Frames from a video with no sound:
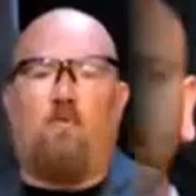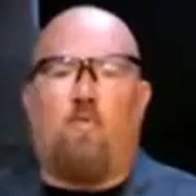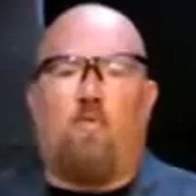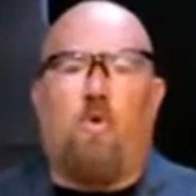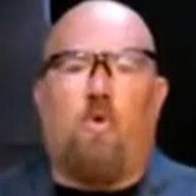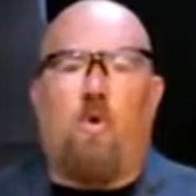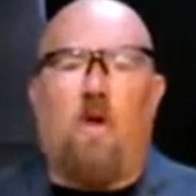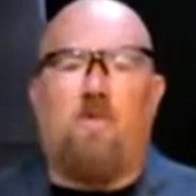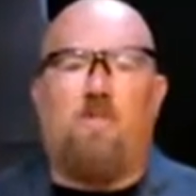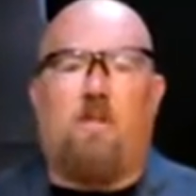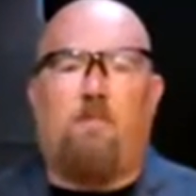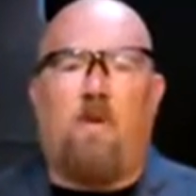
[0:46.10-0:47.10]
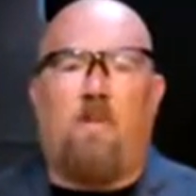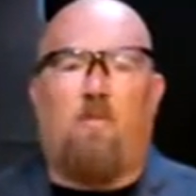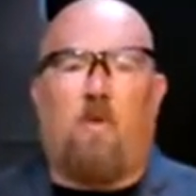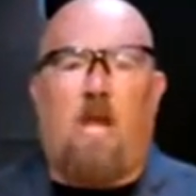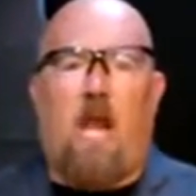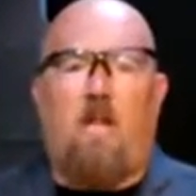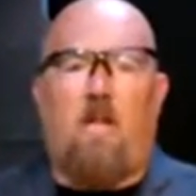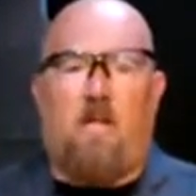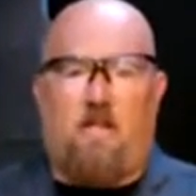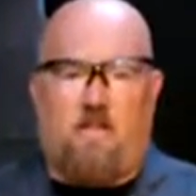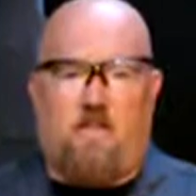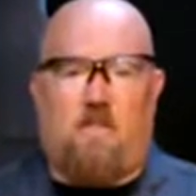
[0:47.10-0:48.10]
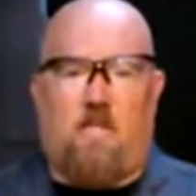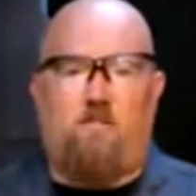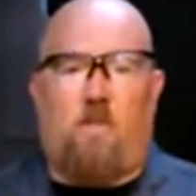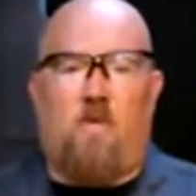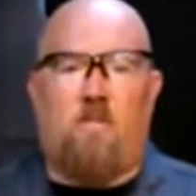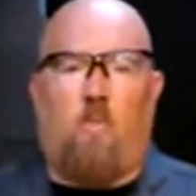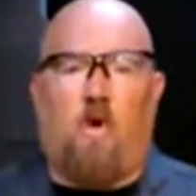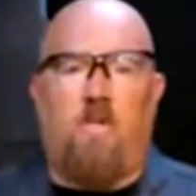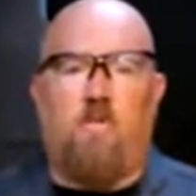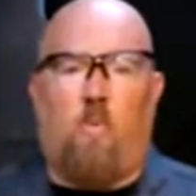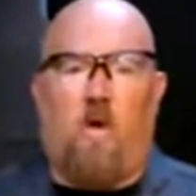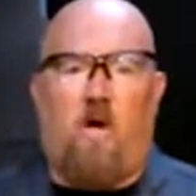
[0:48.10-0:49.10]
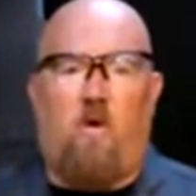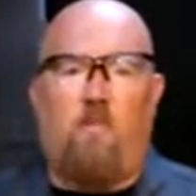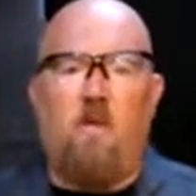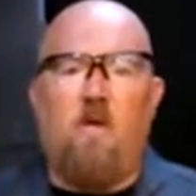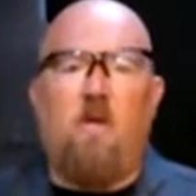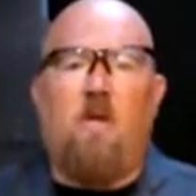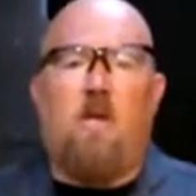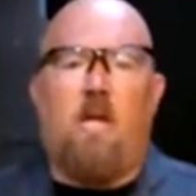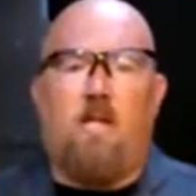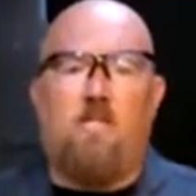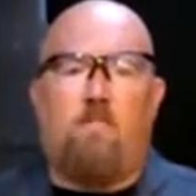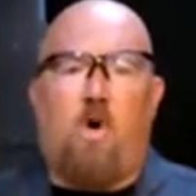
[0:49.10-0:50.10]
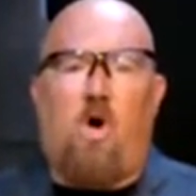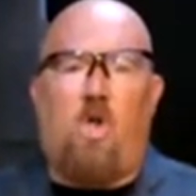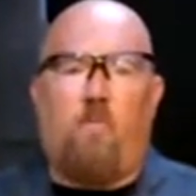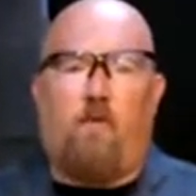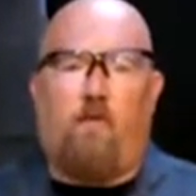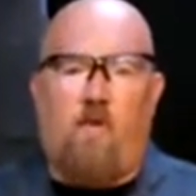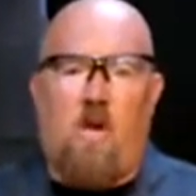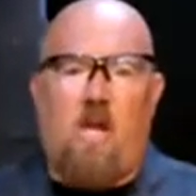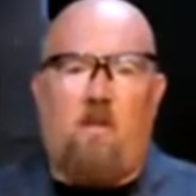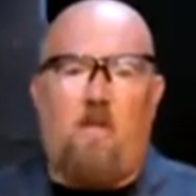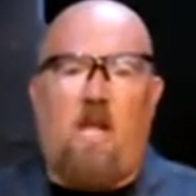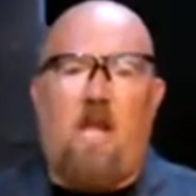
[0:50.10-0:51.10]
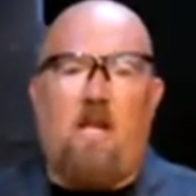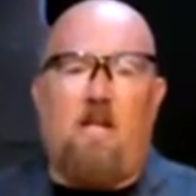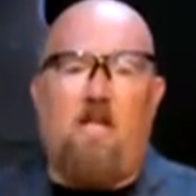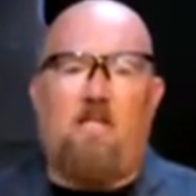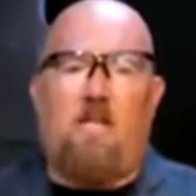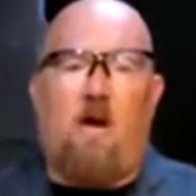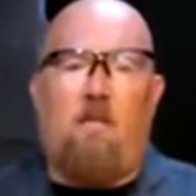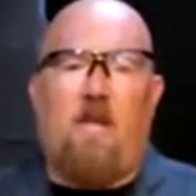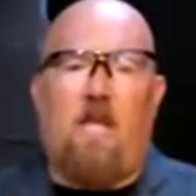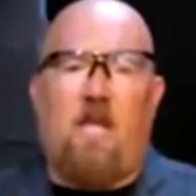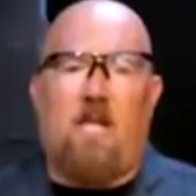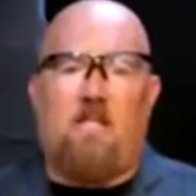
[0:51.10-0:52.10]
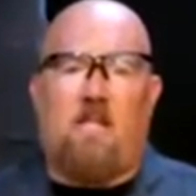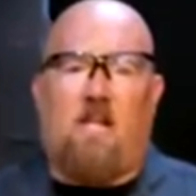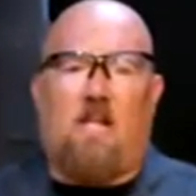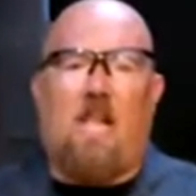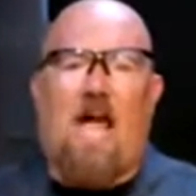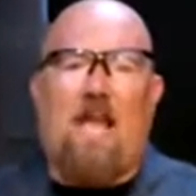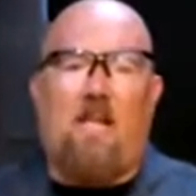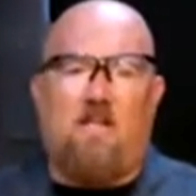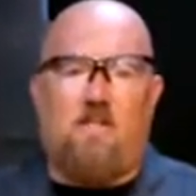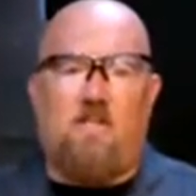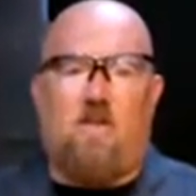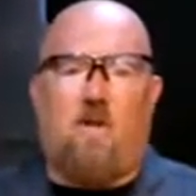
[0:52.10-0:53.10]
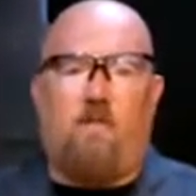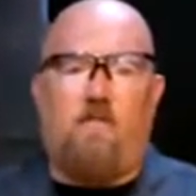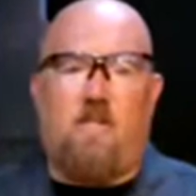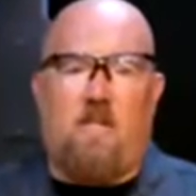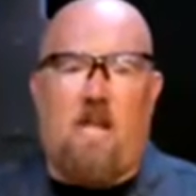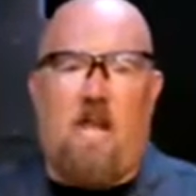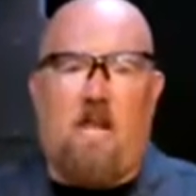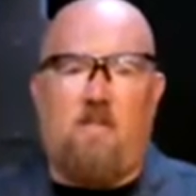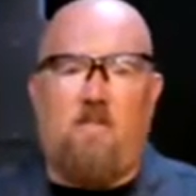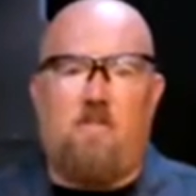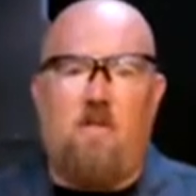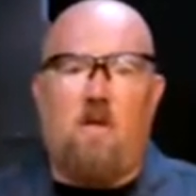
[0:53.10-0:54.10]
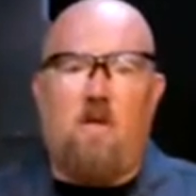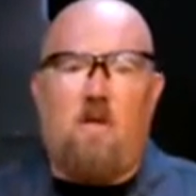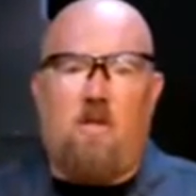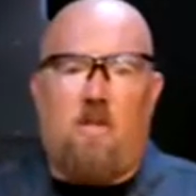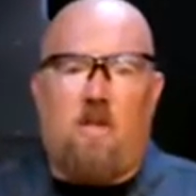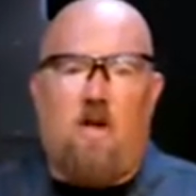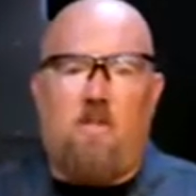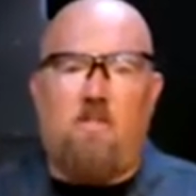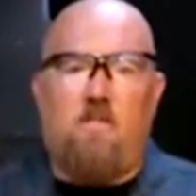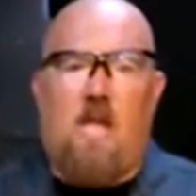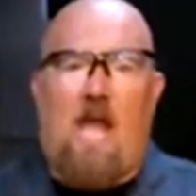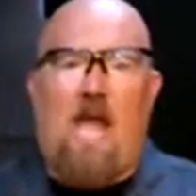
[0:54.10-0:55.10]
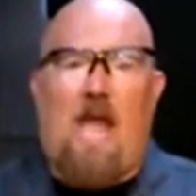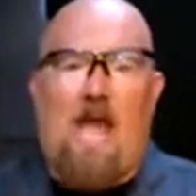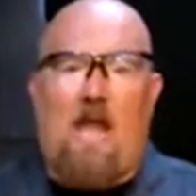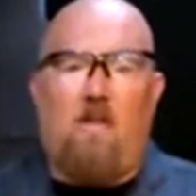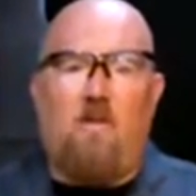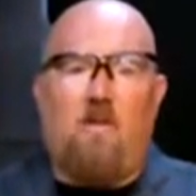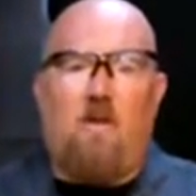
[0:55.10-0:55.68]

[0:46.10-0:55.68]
Ruger LCP 380. It is a 6+1 as well. It is a polymer frame, and it is coming in at the lightest of today's guns at